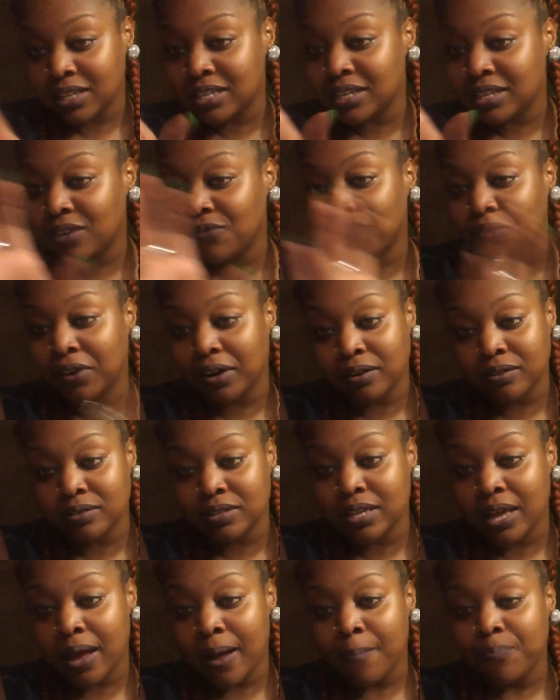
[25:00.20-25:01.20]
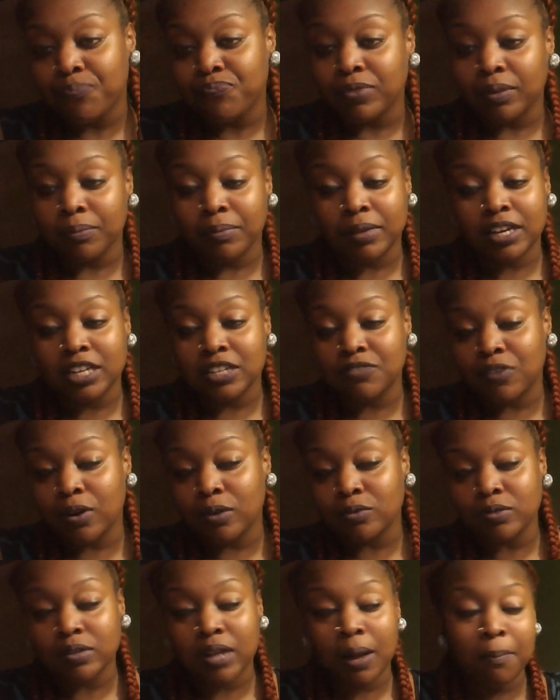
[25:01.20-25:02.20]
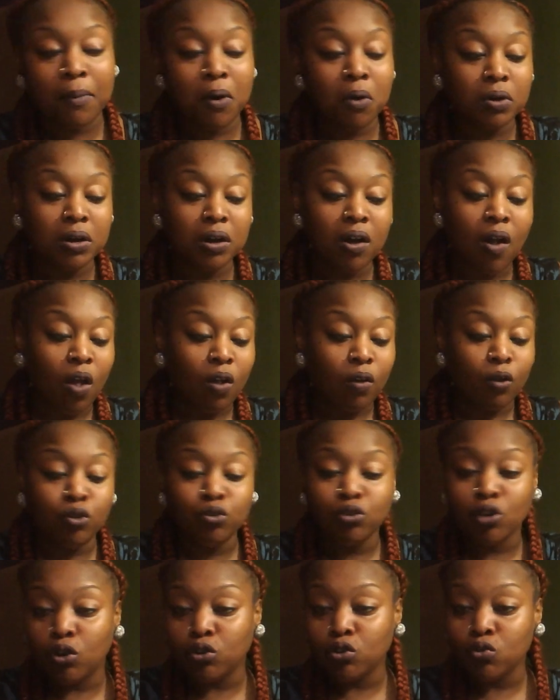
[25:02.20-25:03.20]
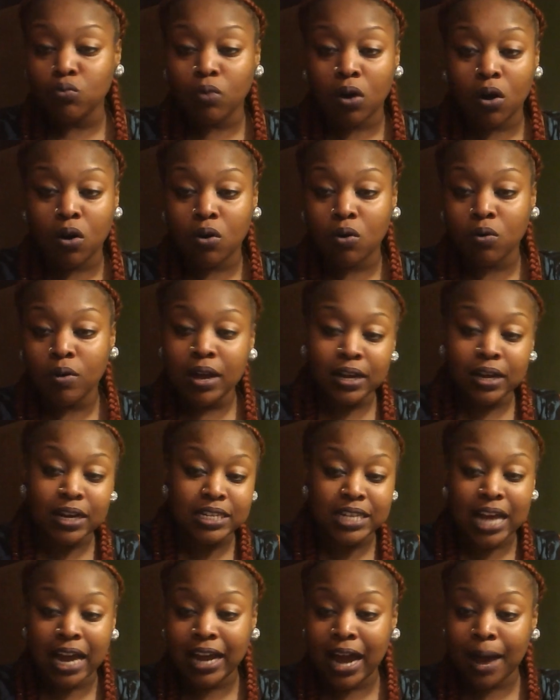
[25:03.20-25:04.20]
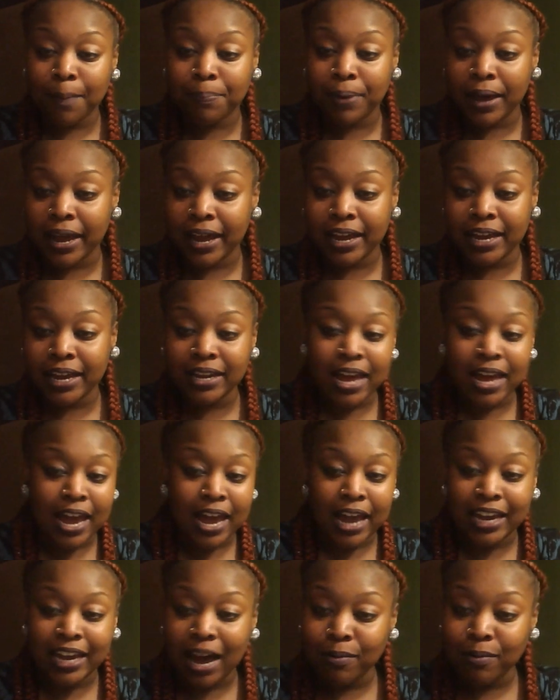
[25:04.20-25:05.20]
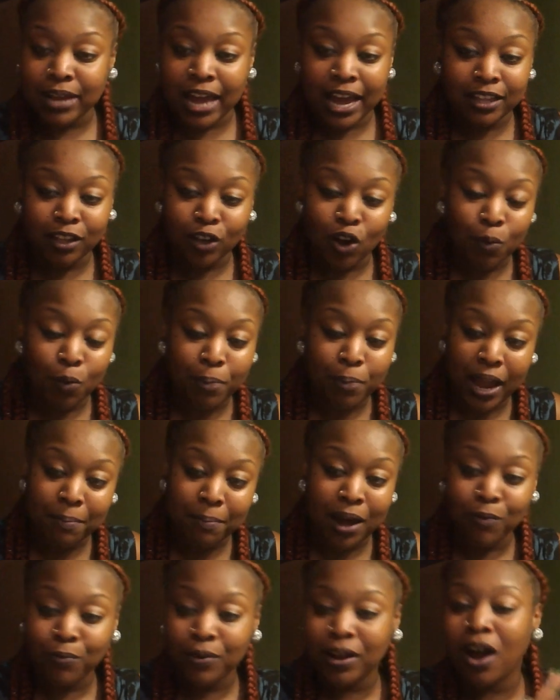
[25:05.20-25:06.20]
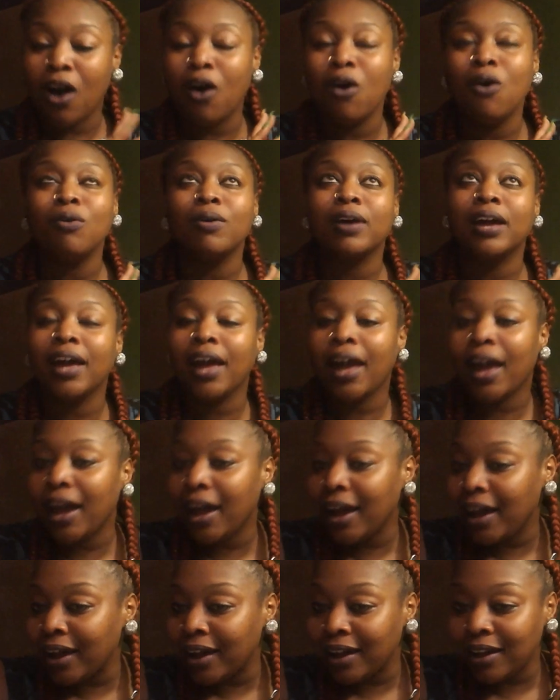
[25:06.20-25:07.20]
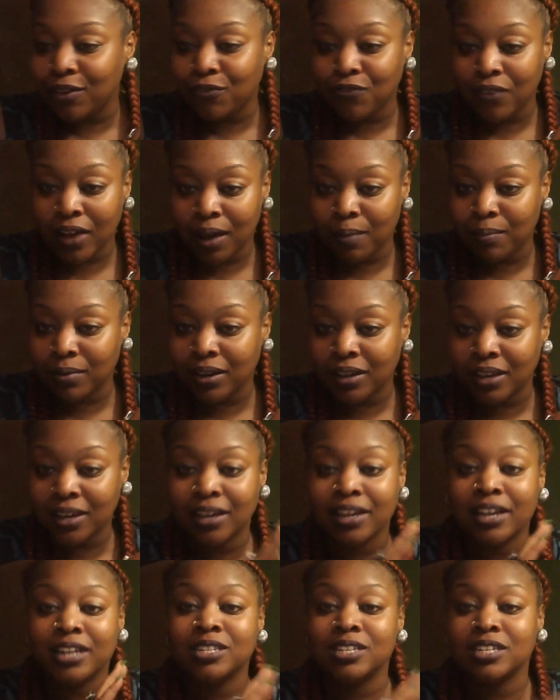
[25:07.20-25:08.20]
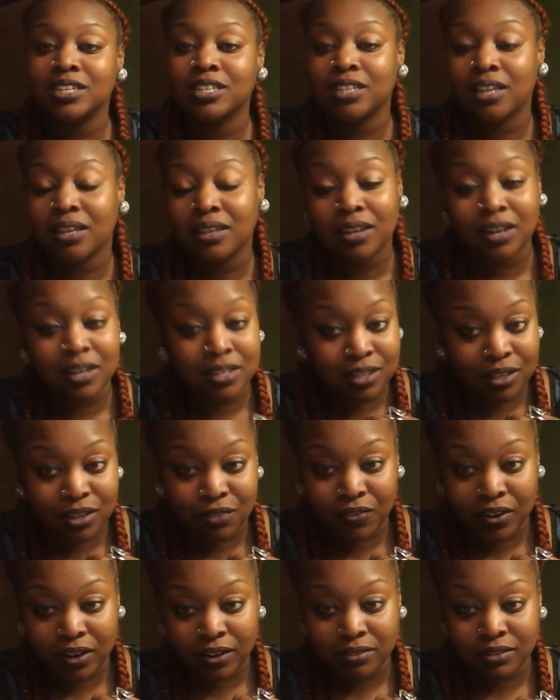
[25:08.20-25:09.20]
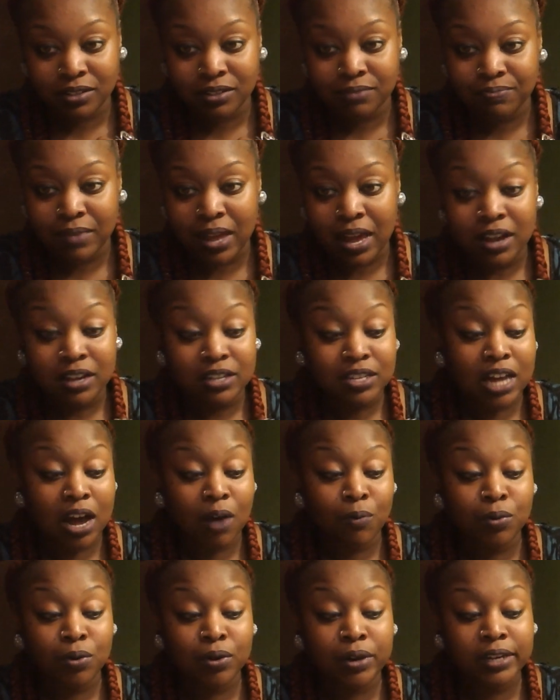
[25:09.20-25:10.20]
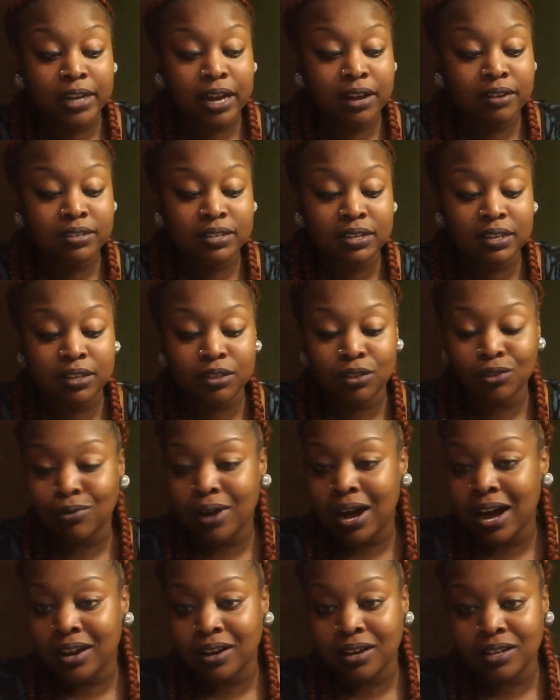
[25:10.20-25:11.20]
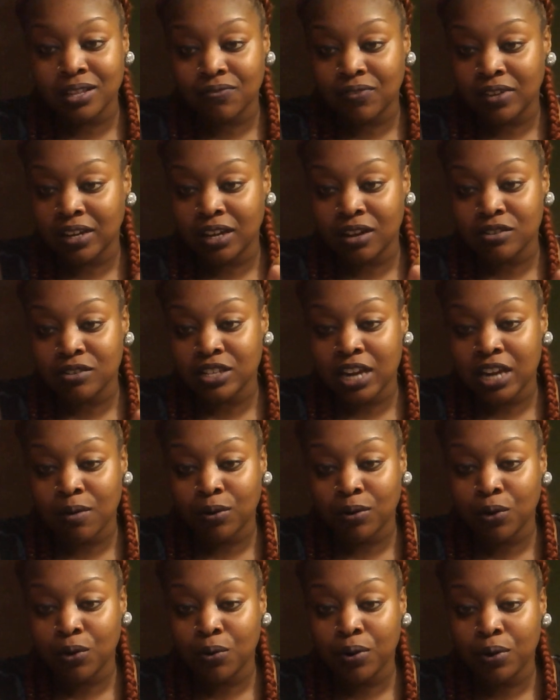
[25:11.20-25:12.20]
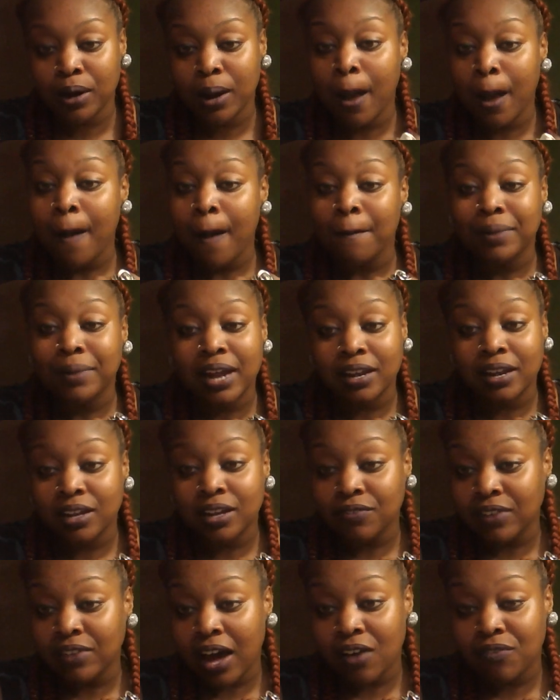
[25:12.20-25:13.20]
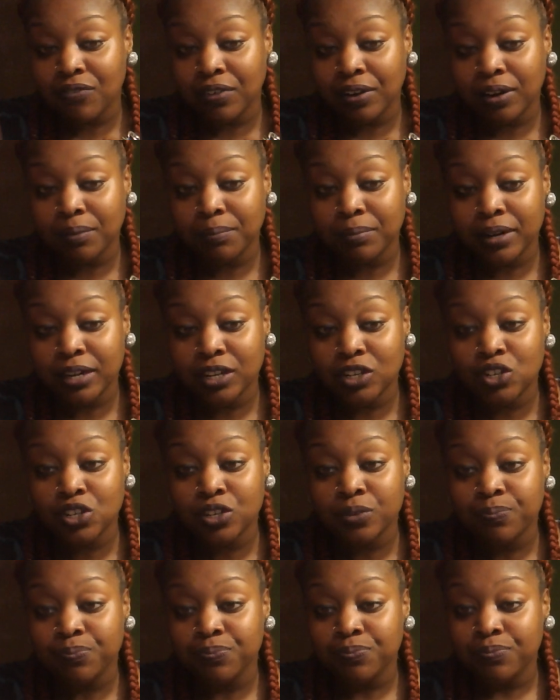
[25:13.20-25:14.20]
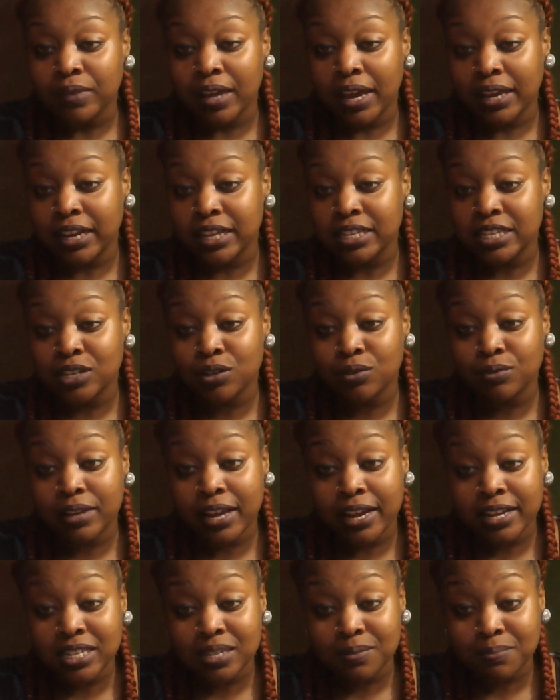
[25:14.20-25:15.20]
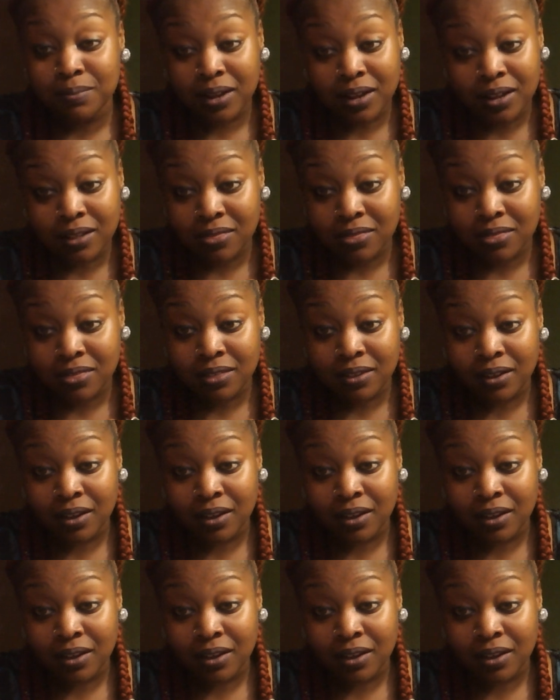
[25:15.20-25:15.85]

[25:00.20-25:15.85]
into the 1st because folks was like, Mocha, you know you wrong because I got paid and I had to go pay my rent. Okay, family, it's extended into the 1st. So I will announce it through our other videos that I record, but I love y'all very much. And until next month,